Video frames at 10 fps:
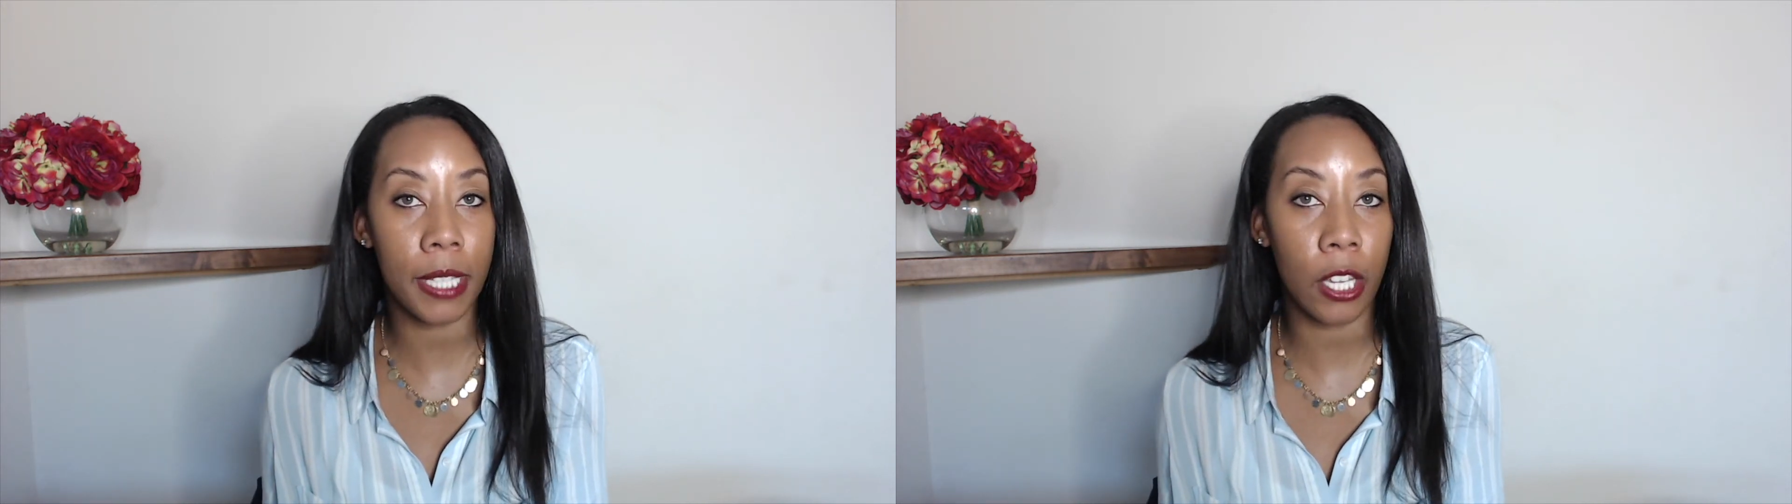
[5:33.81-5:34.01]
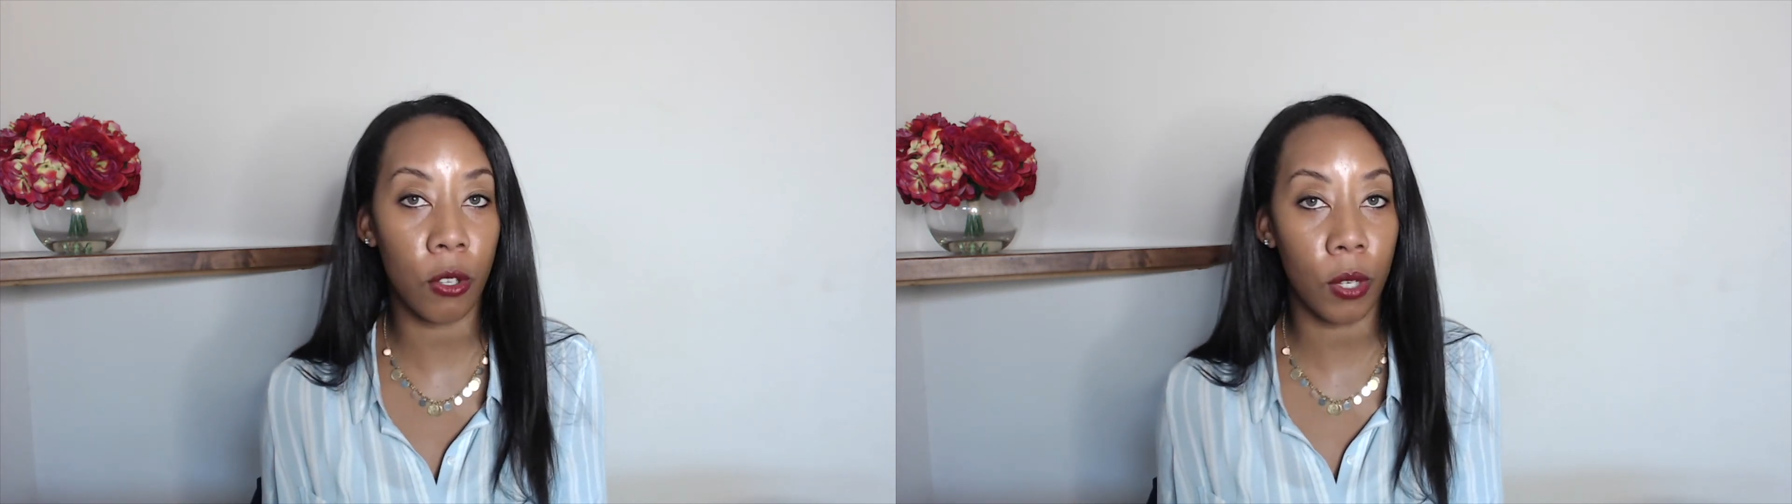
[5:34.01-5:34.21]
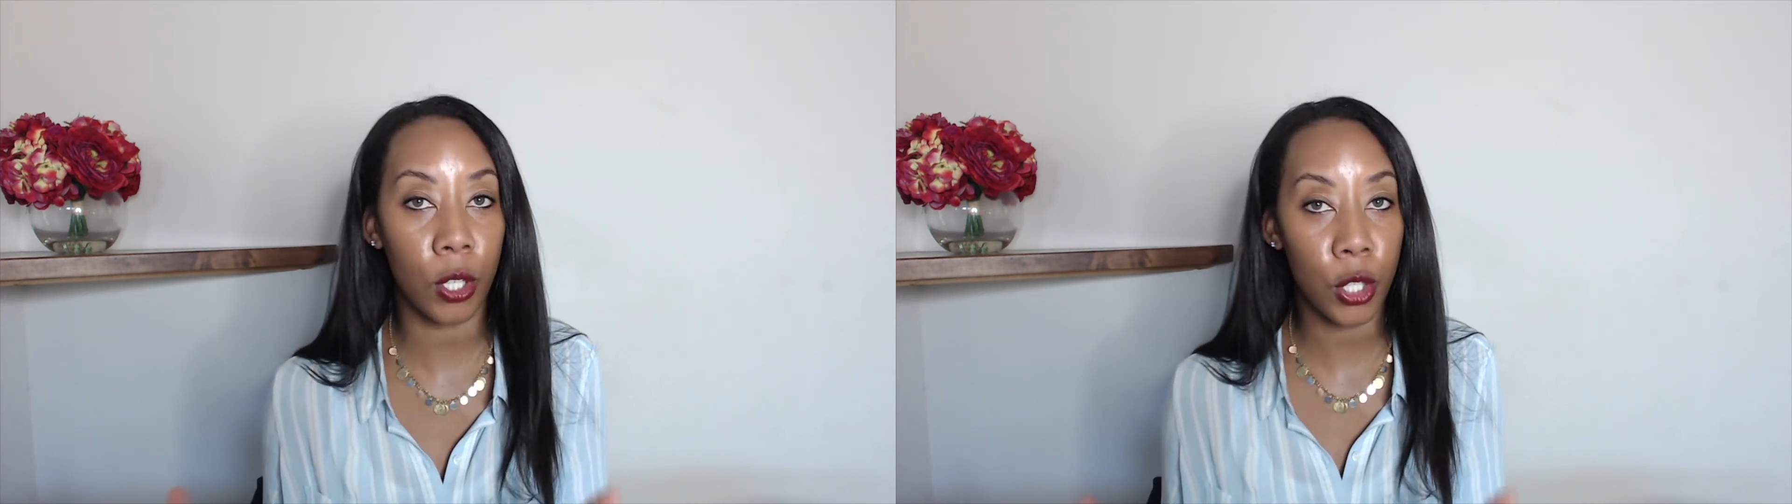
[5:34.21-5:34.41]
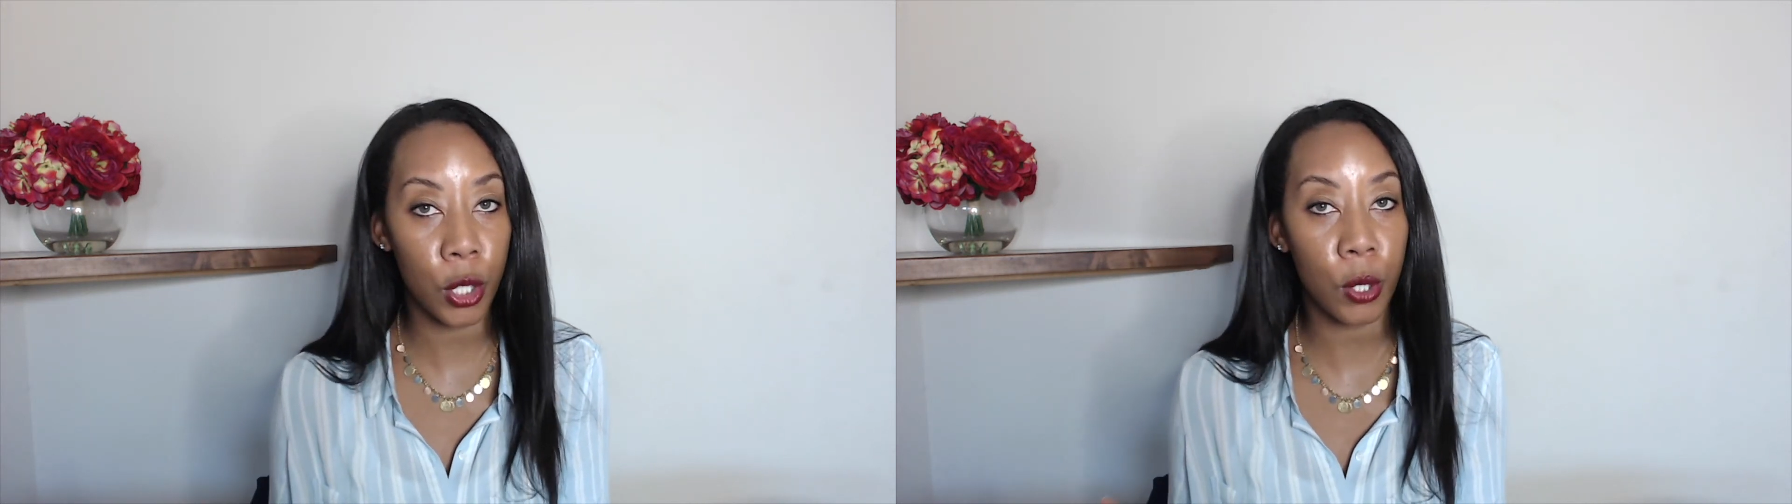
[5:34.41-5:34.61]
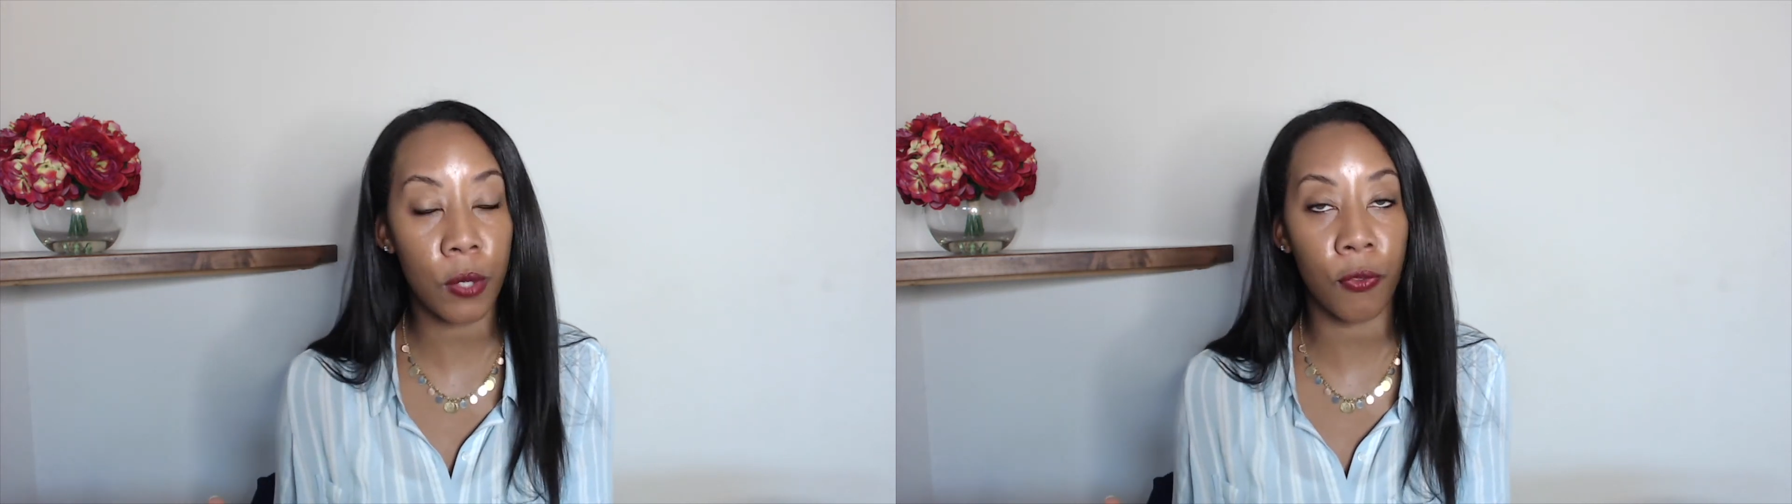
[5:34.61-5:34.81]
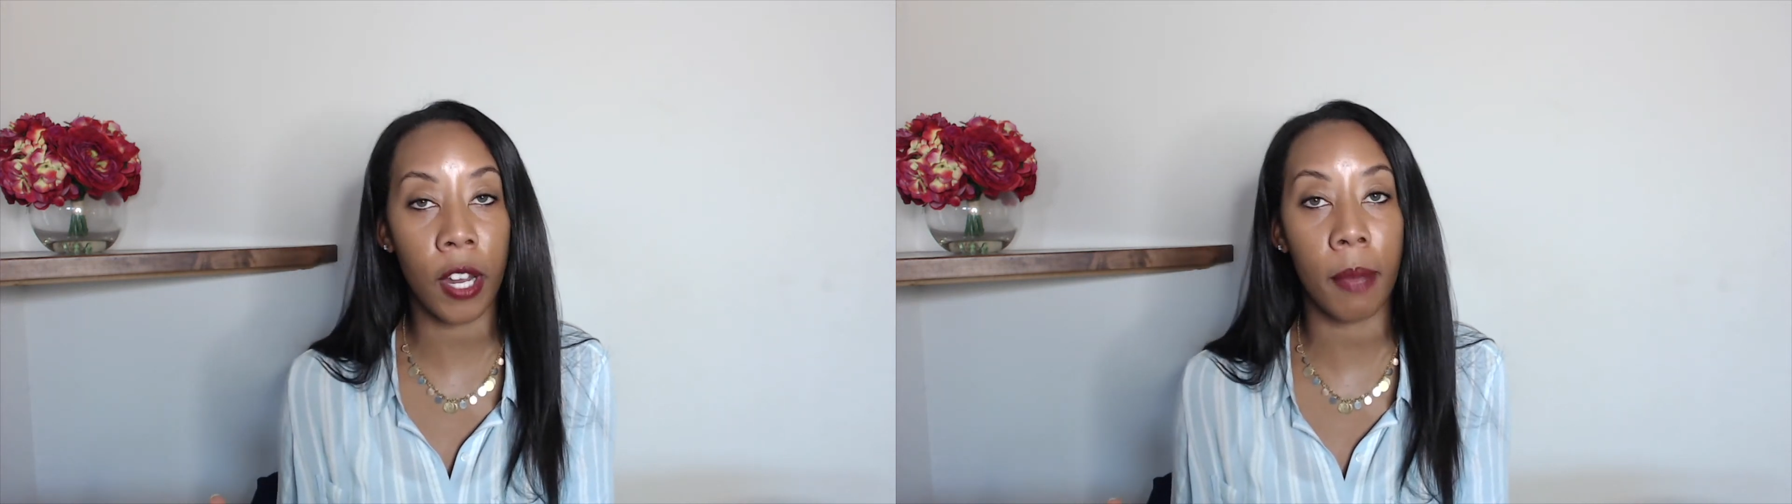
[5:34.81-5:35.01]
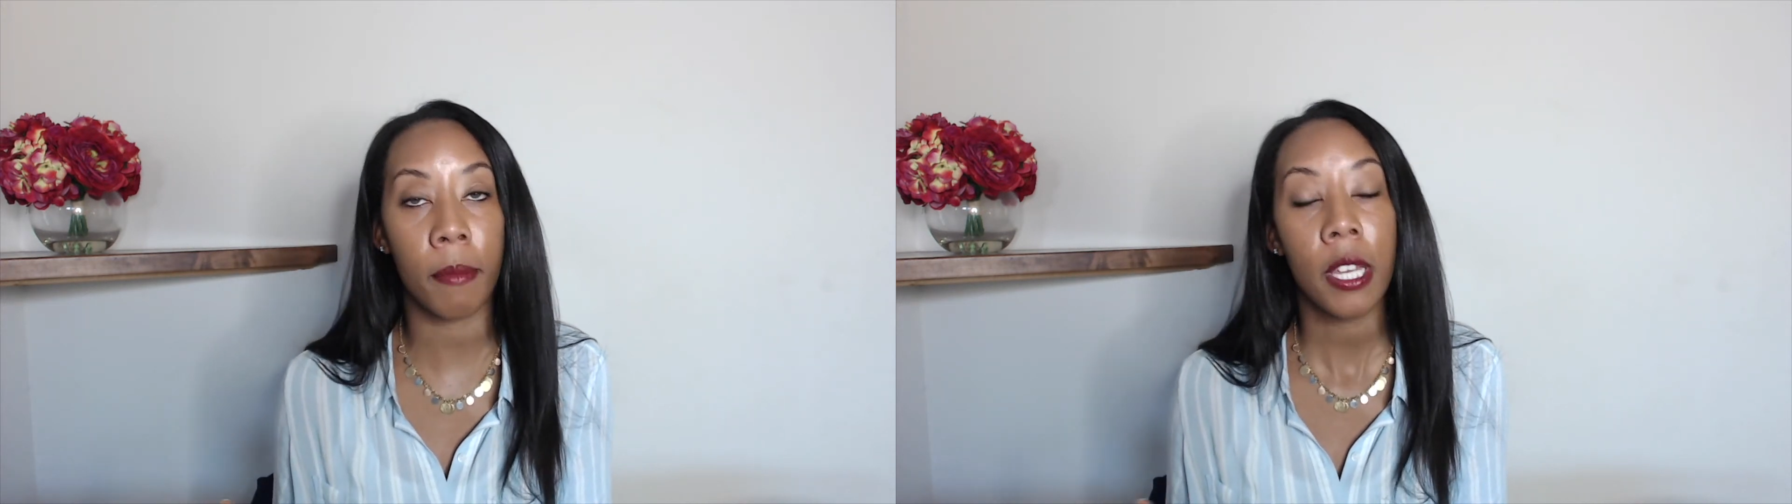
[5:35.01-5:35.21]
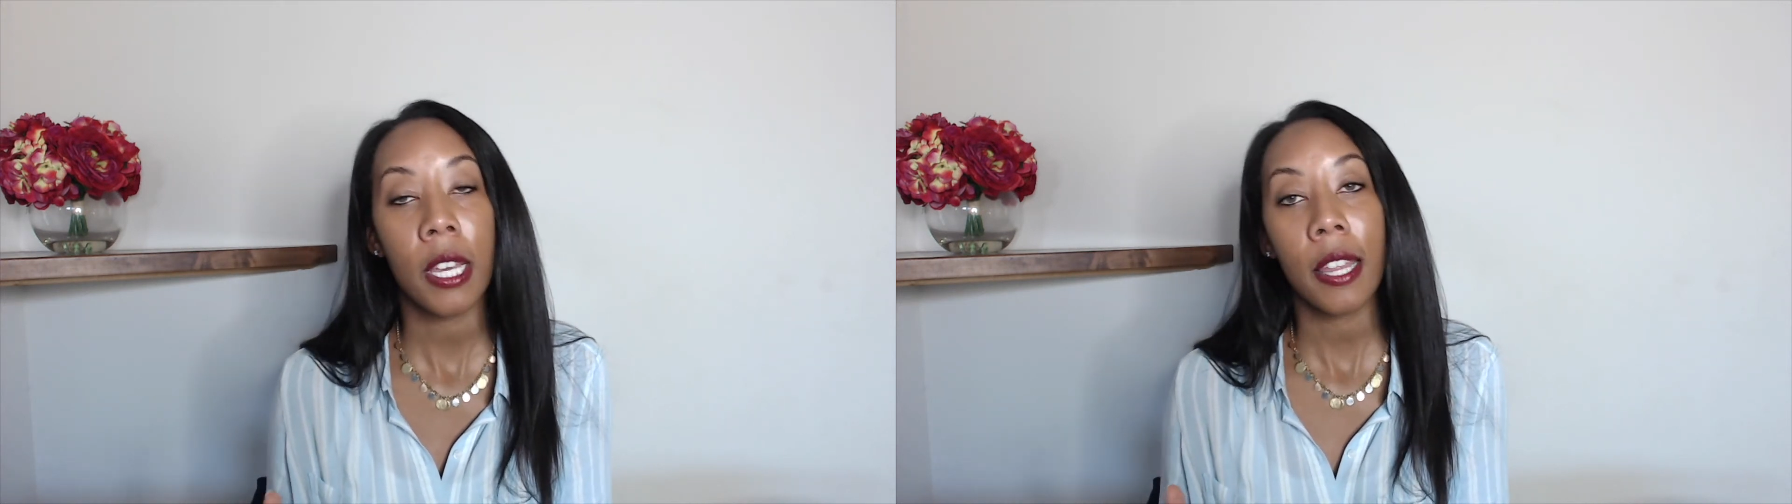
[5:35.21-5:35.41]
that you can choose from